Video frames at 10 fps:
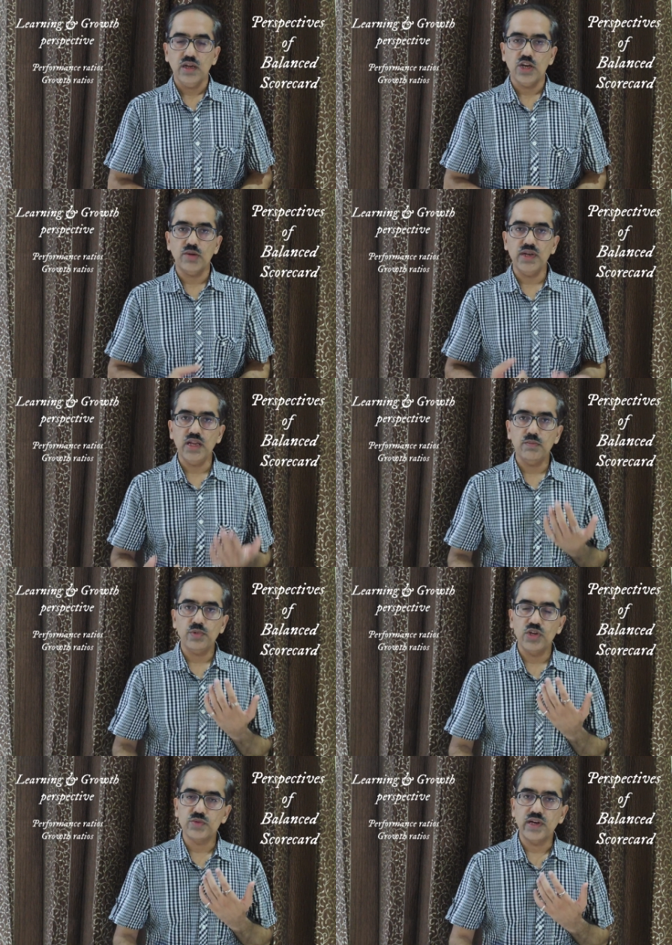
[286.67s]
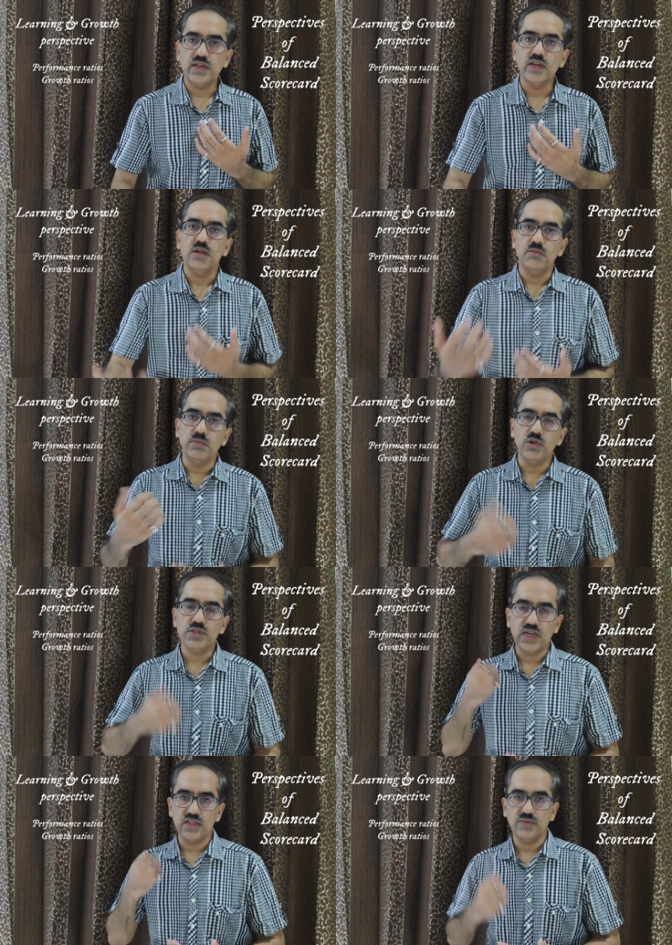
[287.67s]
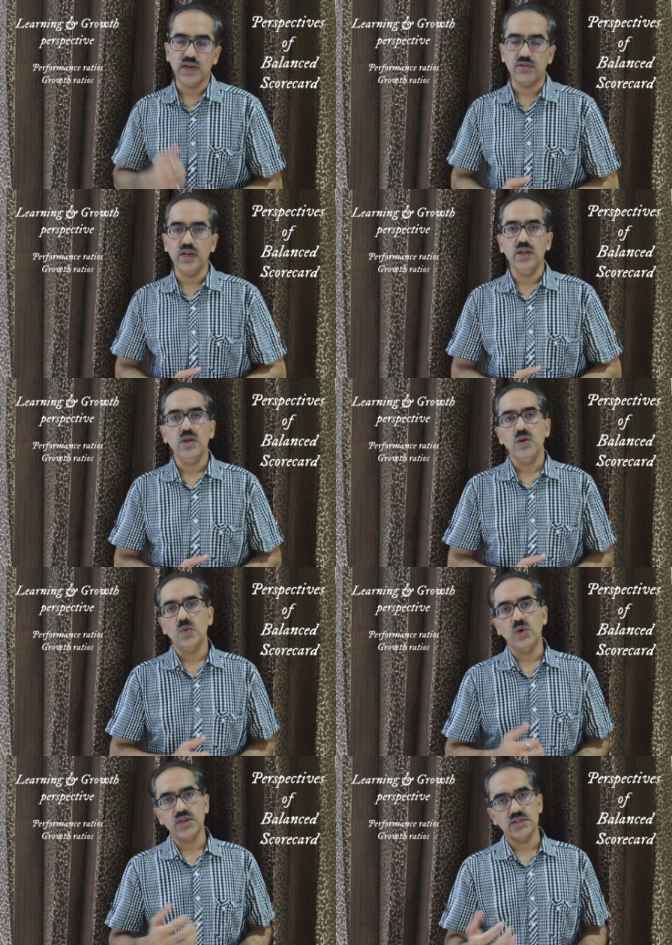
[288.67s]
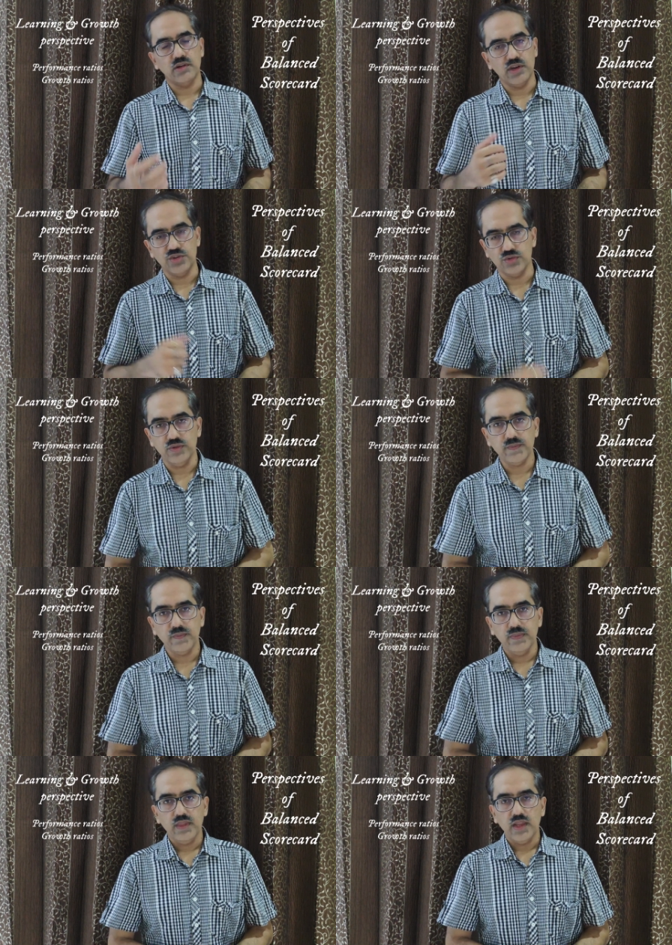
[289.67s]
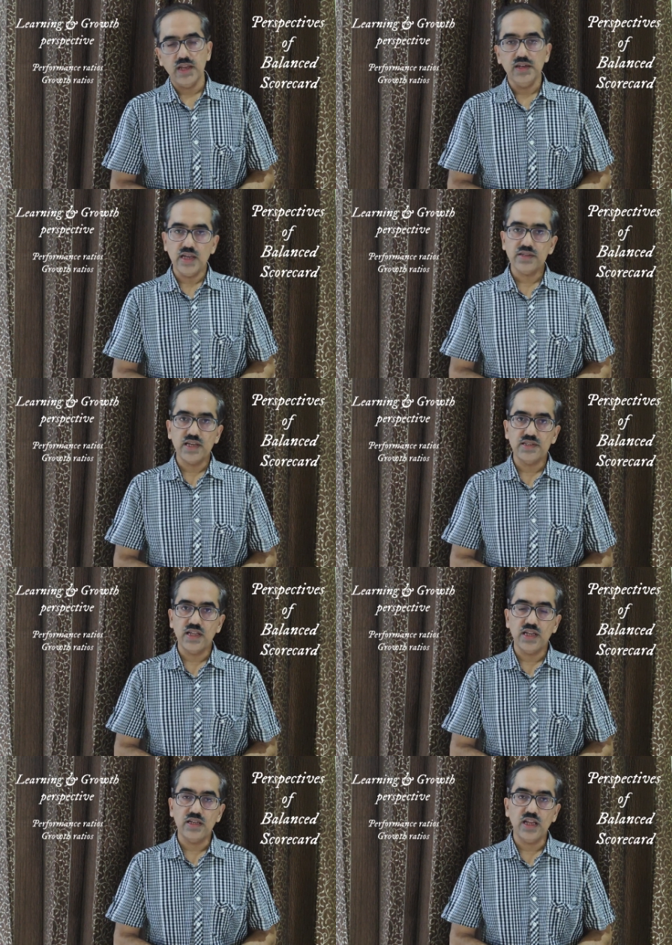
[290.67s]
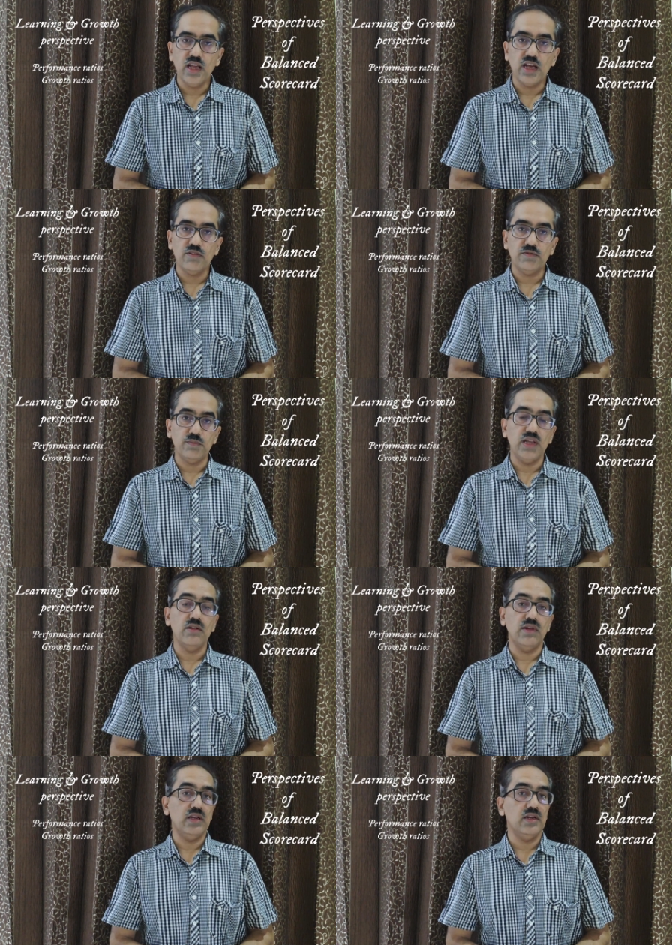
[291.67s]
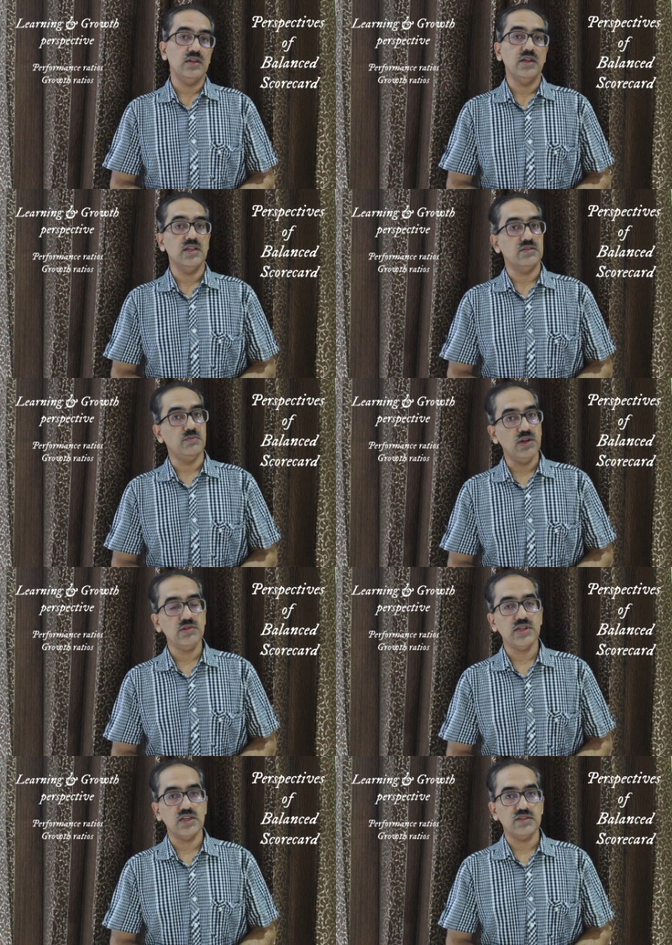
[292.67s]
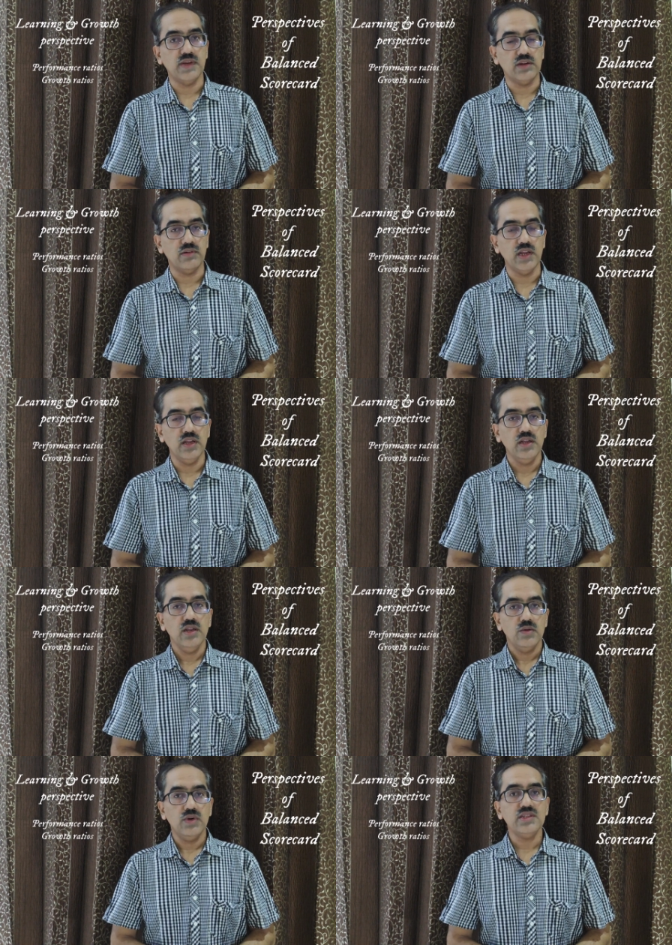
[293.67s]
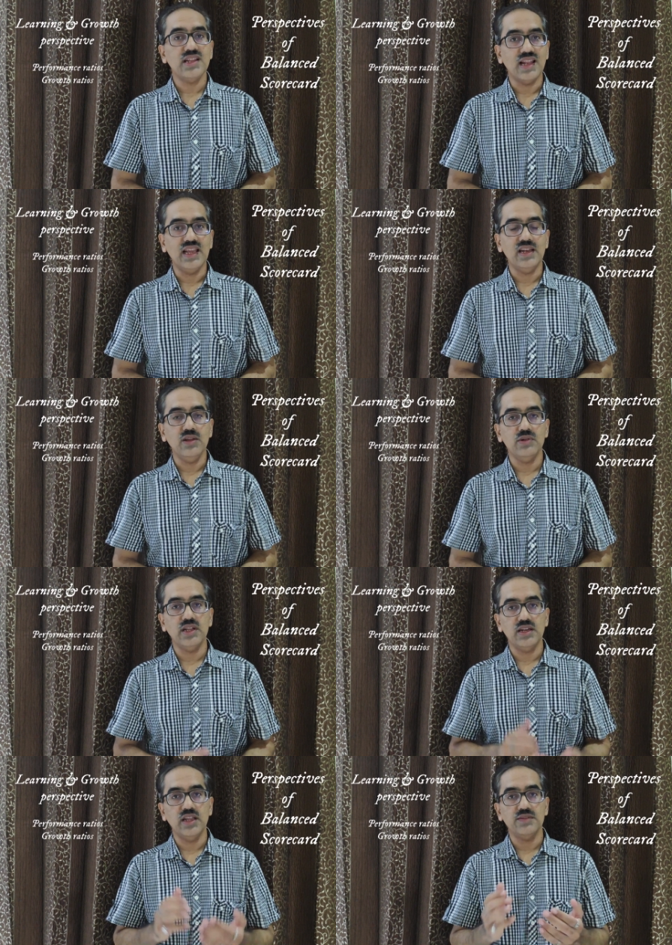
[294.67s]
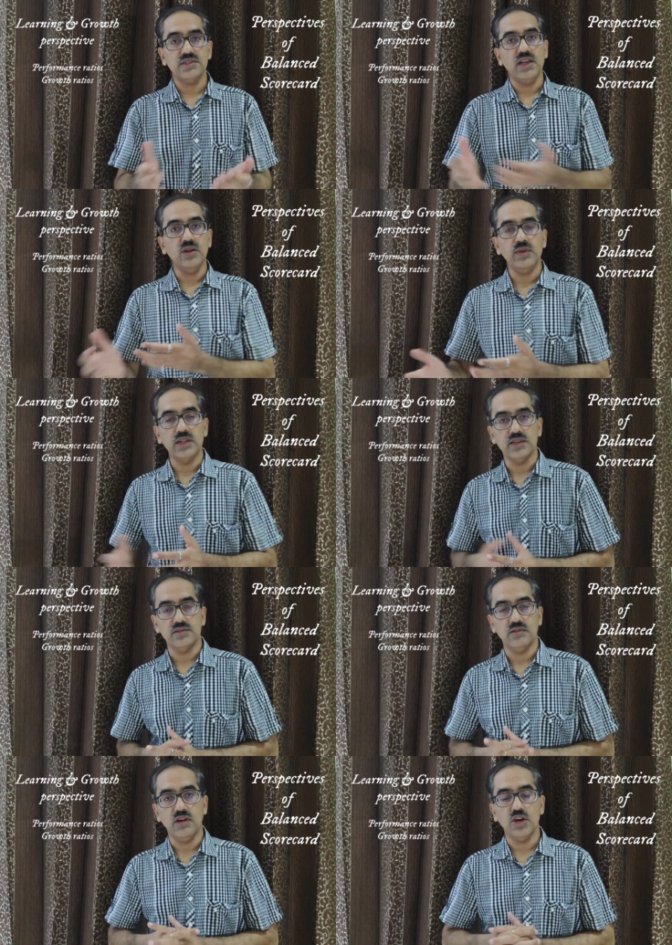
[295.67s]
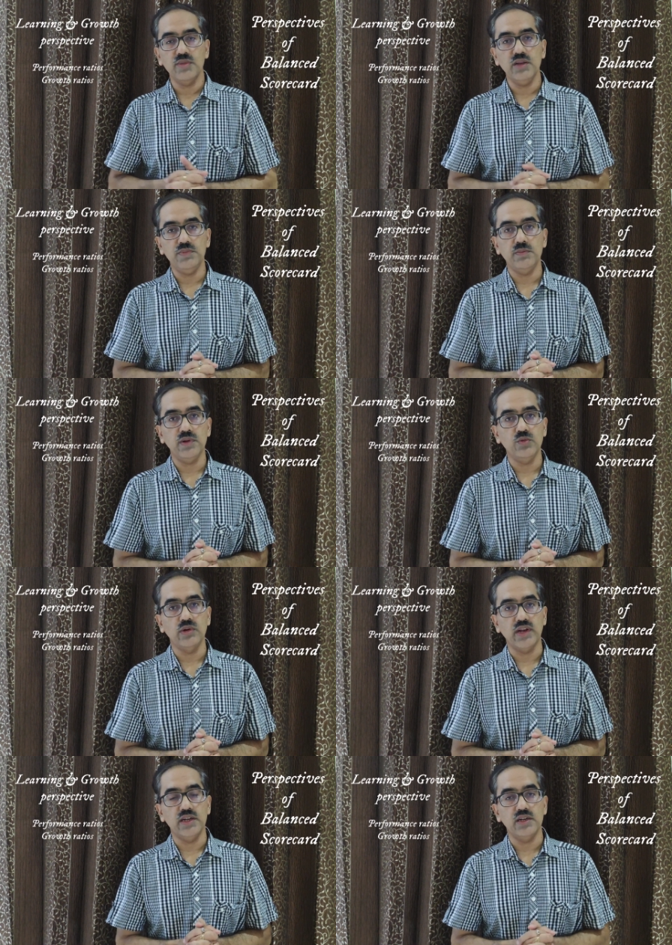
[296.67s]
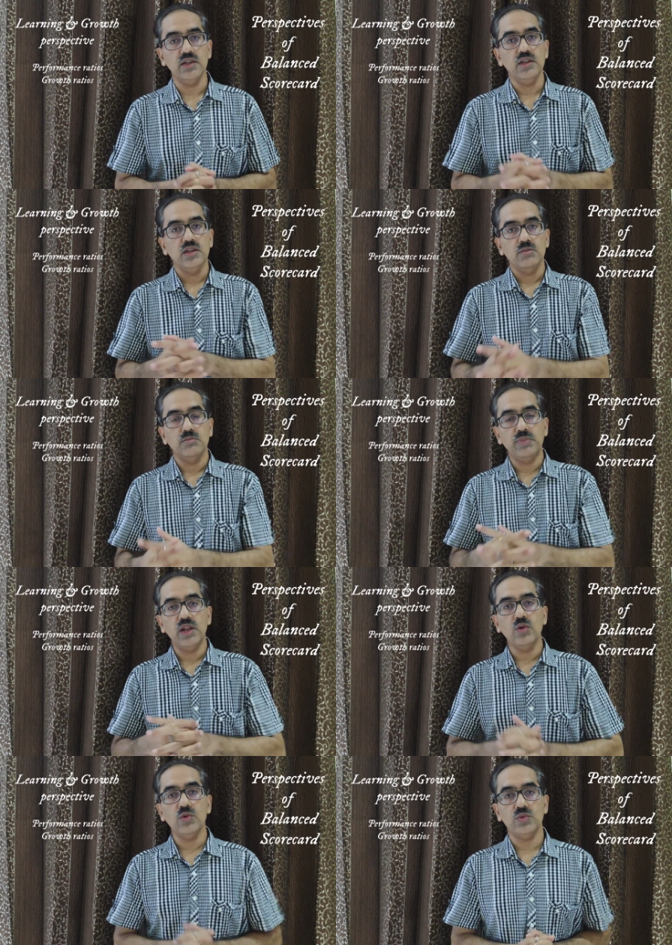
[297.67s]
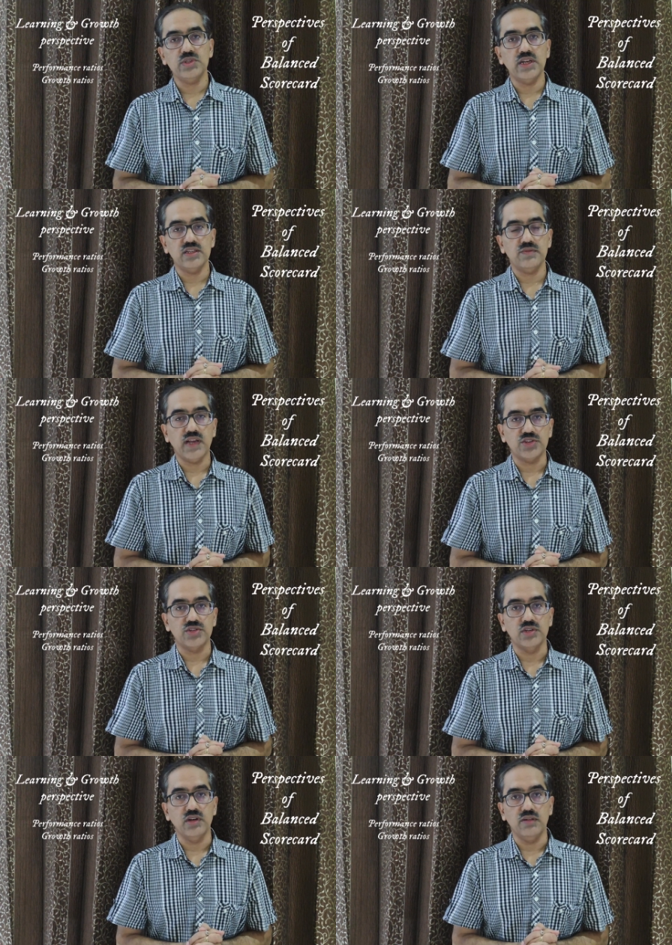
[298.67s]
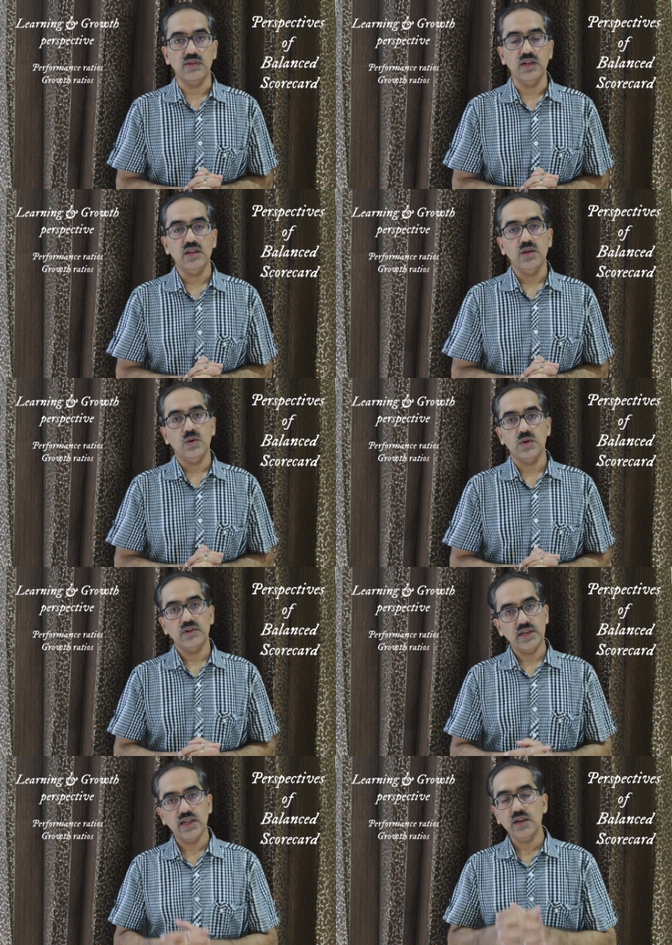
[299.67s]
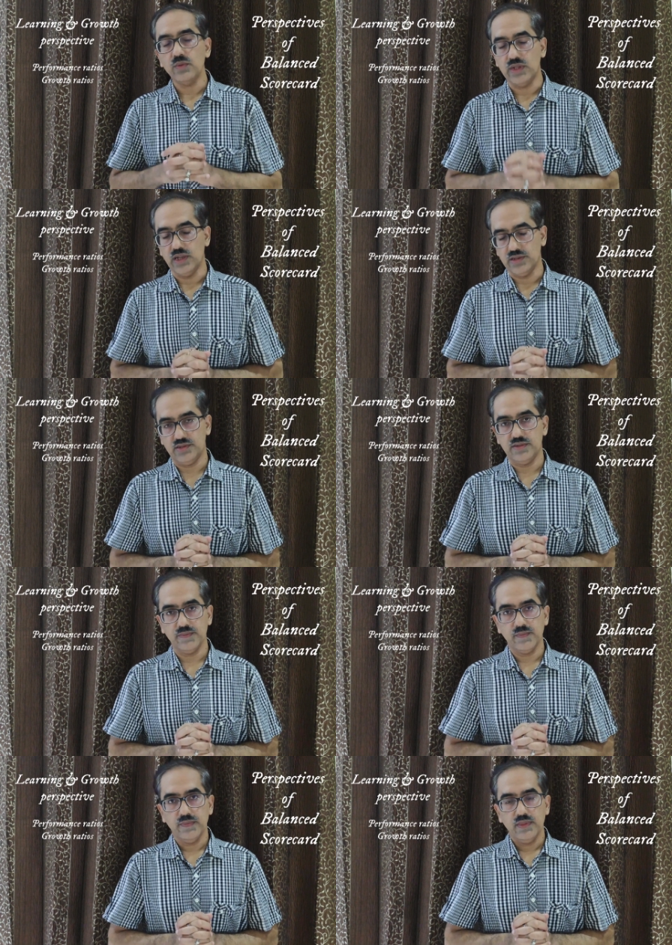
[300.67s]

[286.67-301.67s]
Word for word: How many employees were rated below satisfactory? What is the ratio? In case I say that they have been rated as below satisfactory, what is the likelihood that they have stayed with us? So how many people who rated below satisfaction level retained with us?